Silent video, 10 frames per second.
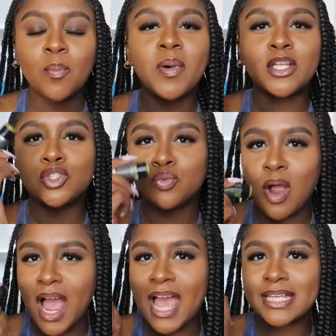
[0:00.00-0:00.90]
but
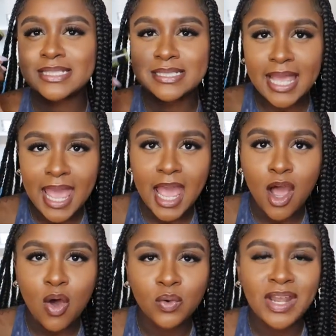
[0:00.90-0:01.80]
dries
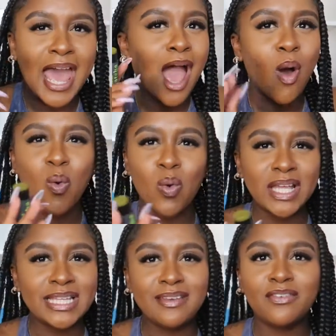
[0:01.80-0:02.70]
down, not
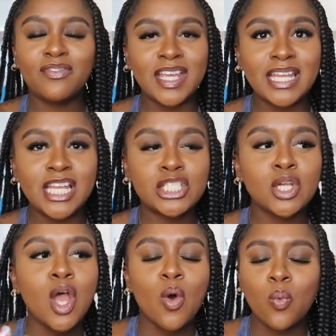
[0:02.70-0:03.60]
oily finish
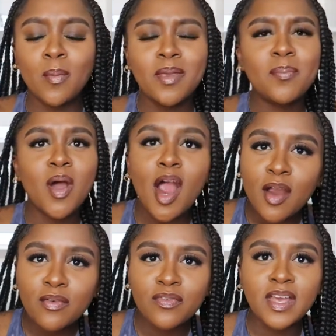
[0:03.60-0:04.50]
would be
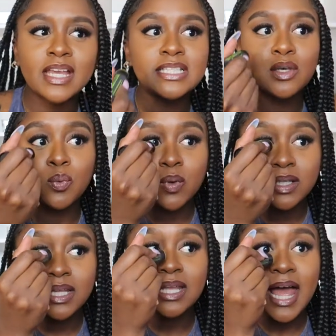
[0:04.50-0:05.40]
perfect to
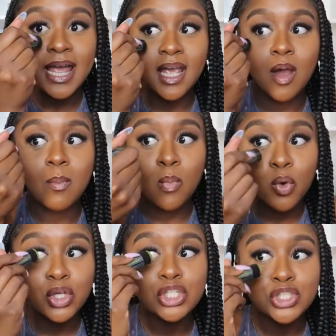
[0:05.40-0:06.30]
really like
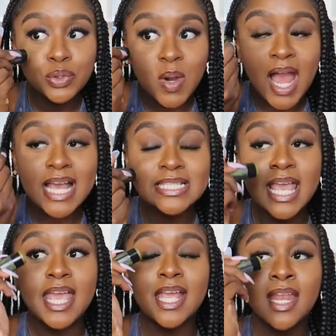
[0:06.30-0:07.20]
moisturize
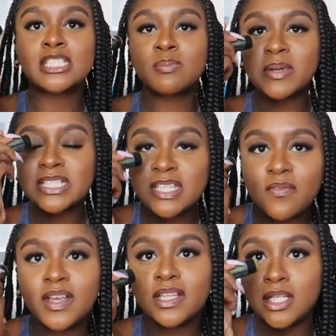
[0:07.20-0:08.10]
and
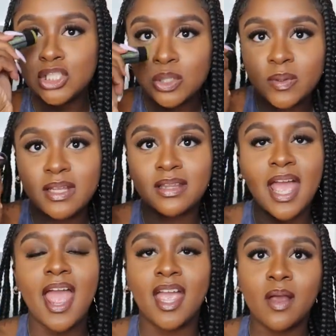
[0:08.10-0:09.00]
specifically treat
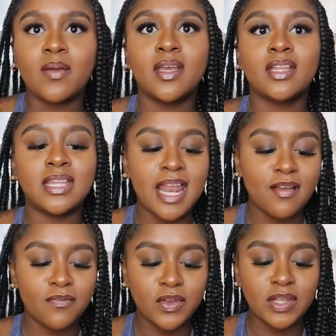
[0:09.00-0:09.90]
that area that
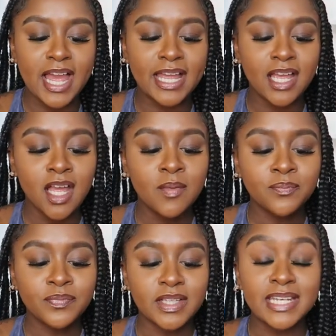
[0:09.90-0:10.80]
I feel like
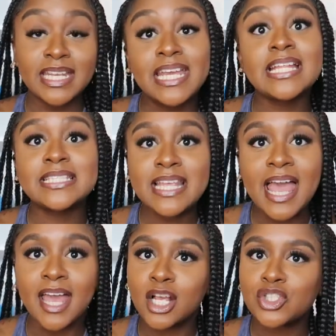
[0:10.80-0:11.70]
needs
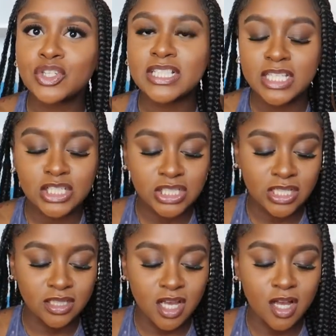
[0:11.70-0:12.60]
that extra attention
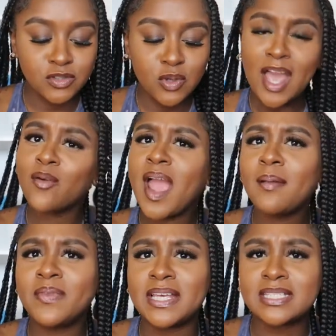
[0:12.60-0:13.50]
and love so i
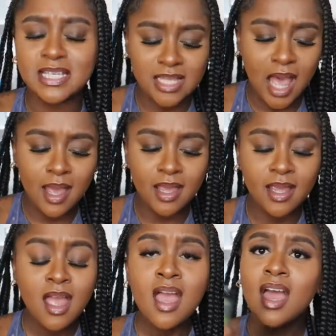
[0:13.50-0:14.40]
grabbed this because
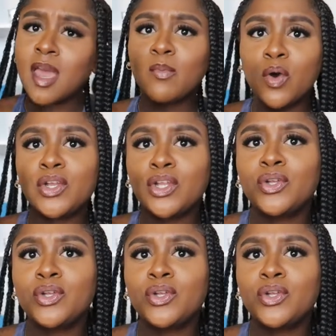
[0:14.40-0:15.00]
i am going to